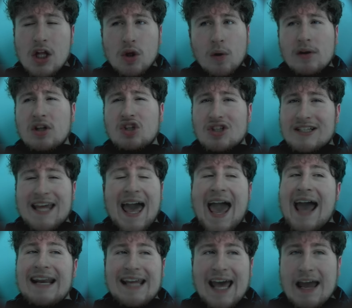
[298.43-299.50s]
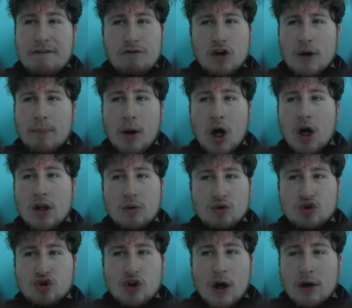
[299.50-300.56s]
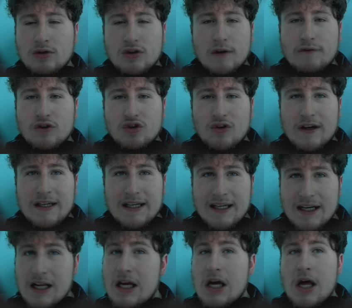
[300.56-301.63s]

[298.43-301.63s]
the one that just teared everyone apart. That was so, so frustrating.